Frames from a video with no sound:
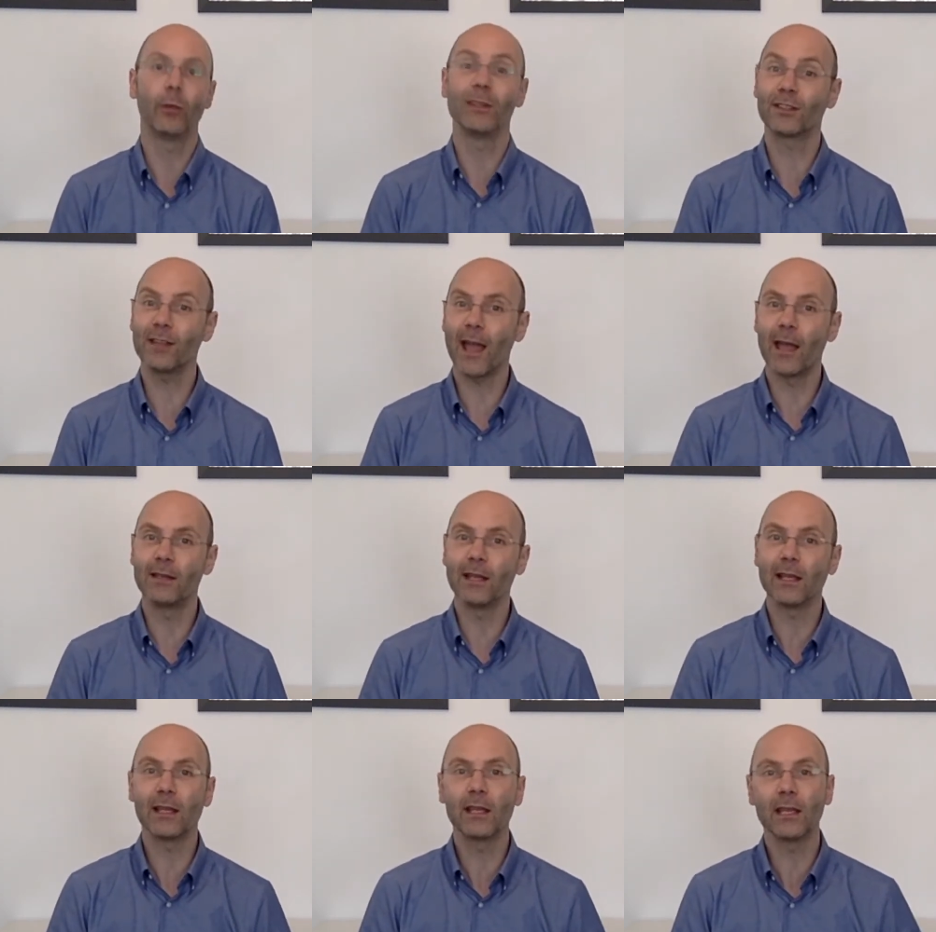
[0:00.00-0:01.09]
Instead,
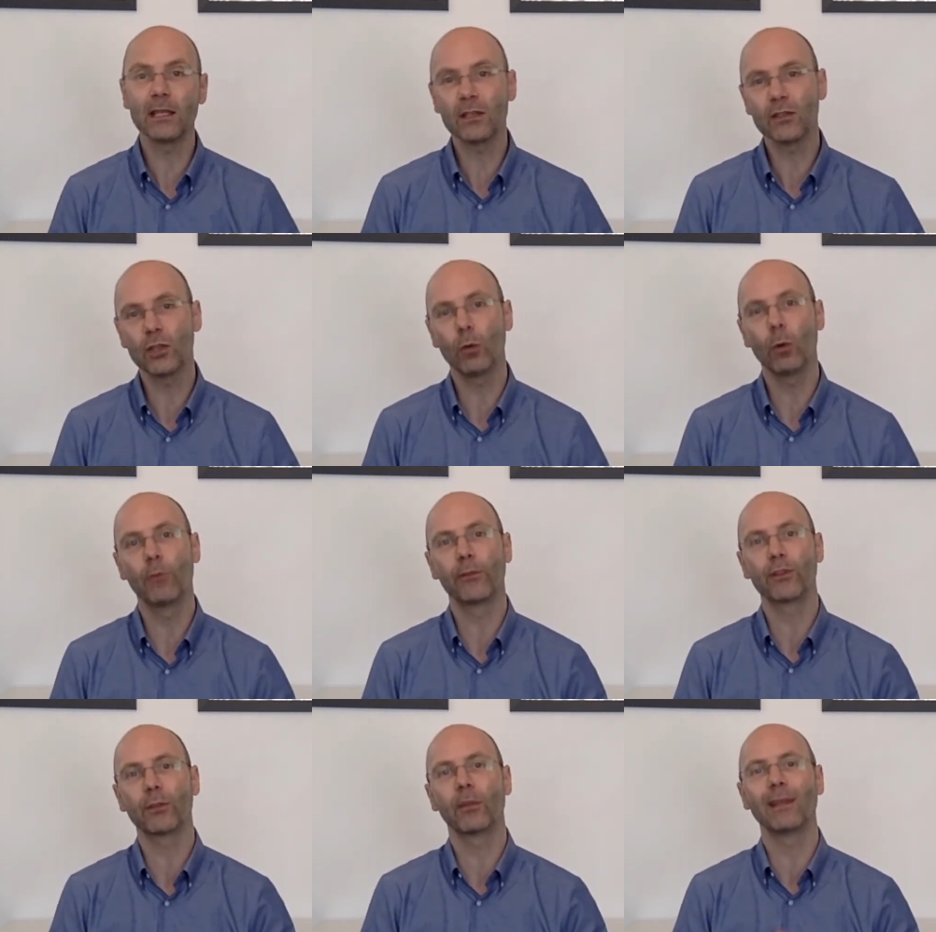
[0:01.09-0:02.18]
it gears you up for
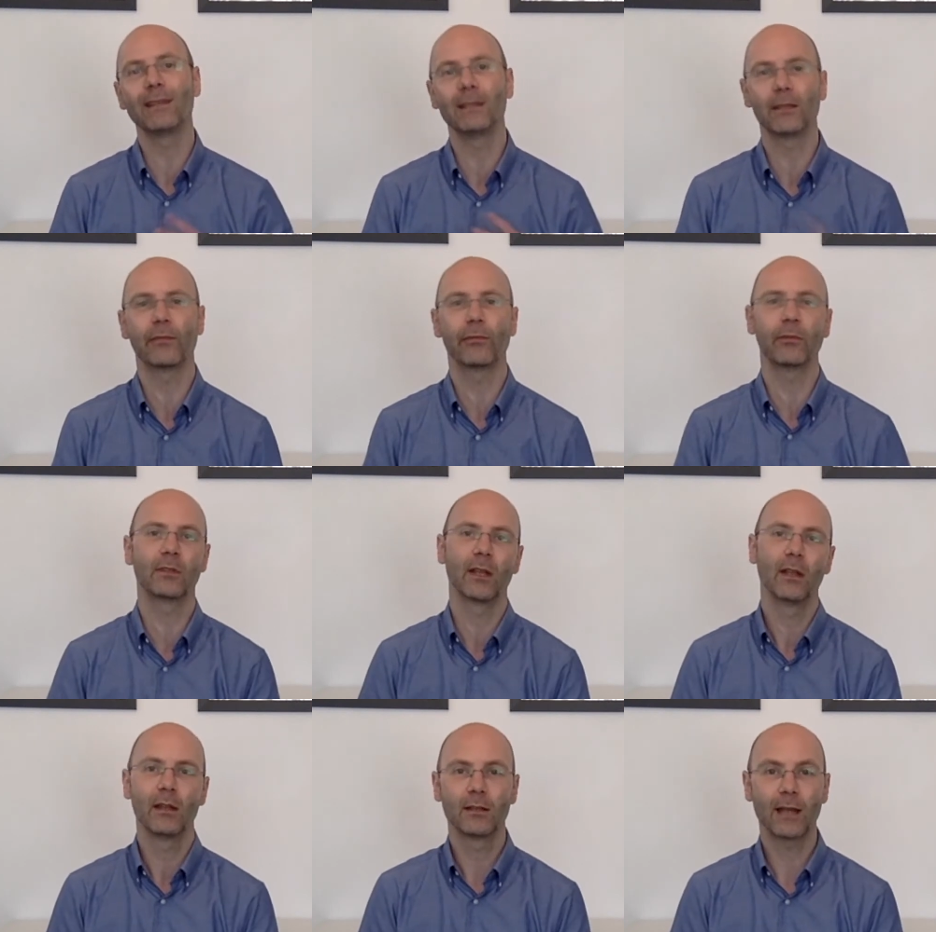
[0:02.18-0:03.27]
something different
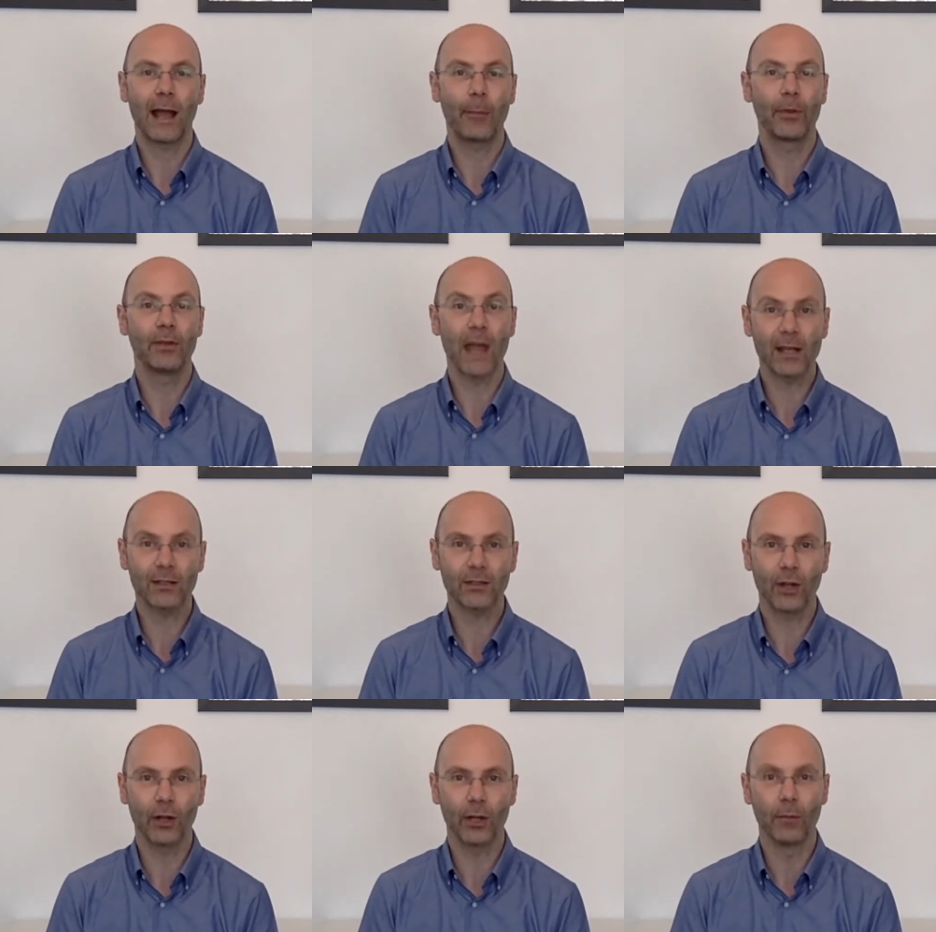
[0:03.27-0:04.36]
to happen next
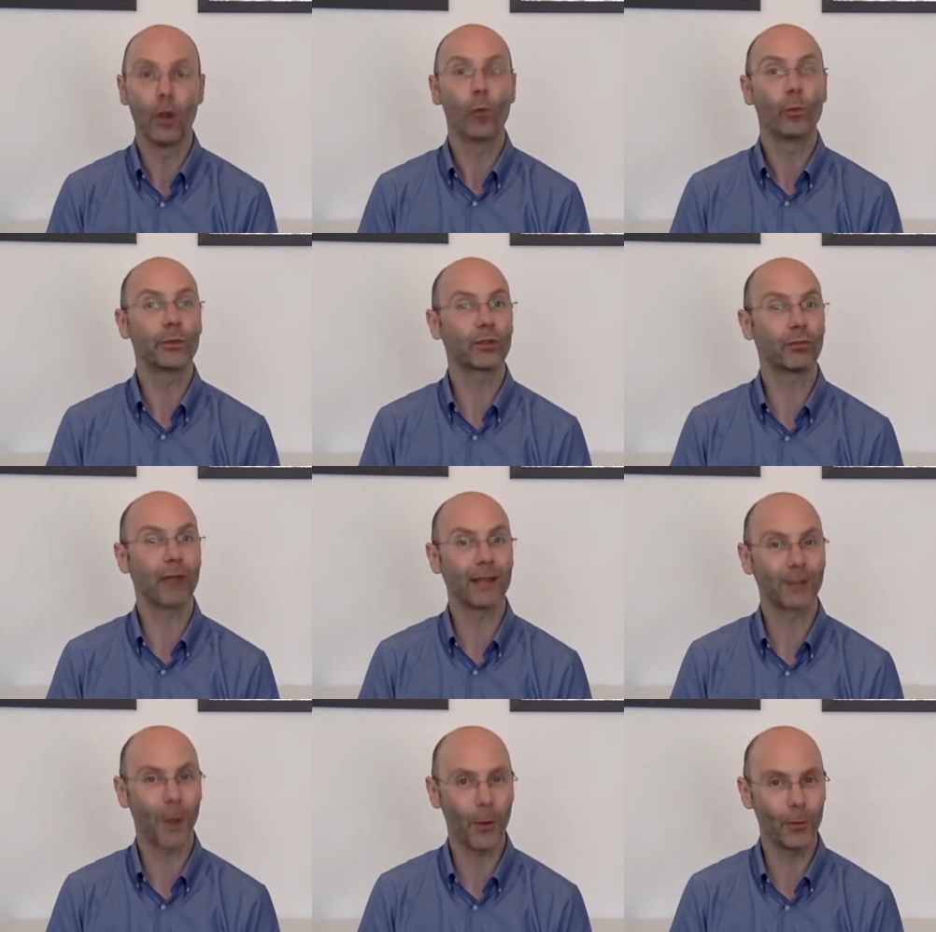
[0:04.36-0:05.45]
time, which creates
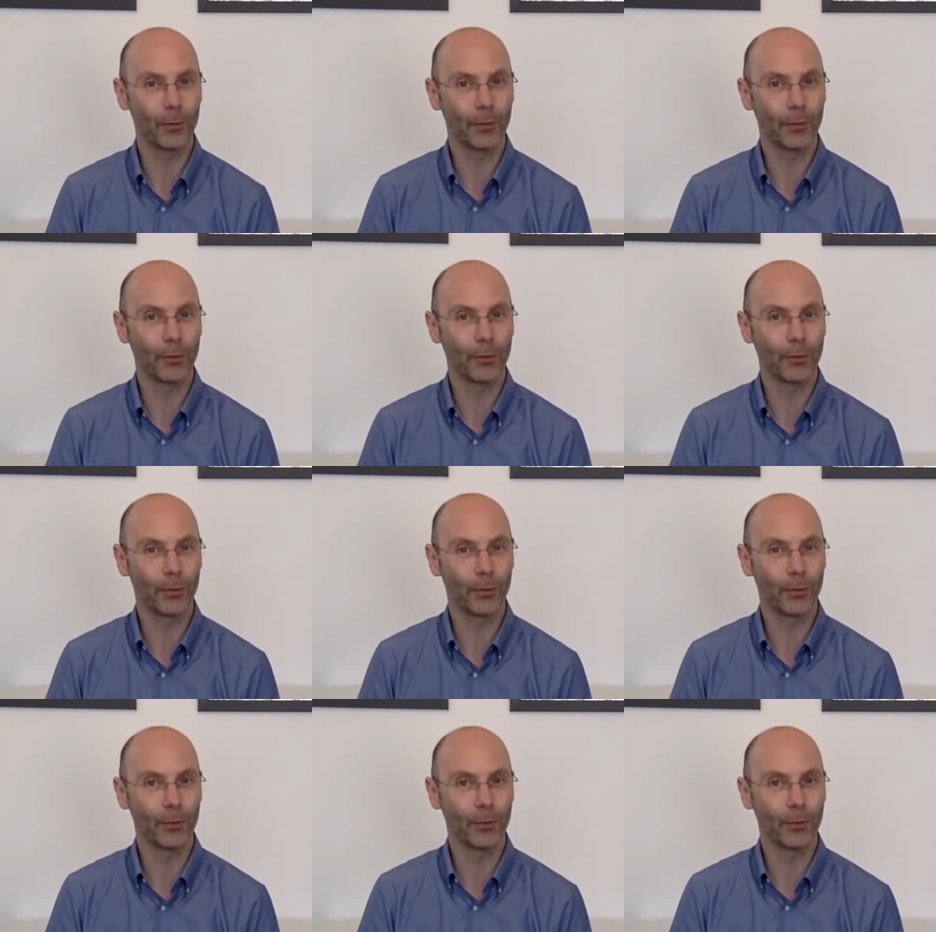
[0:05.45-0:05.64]
hope,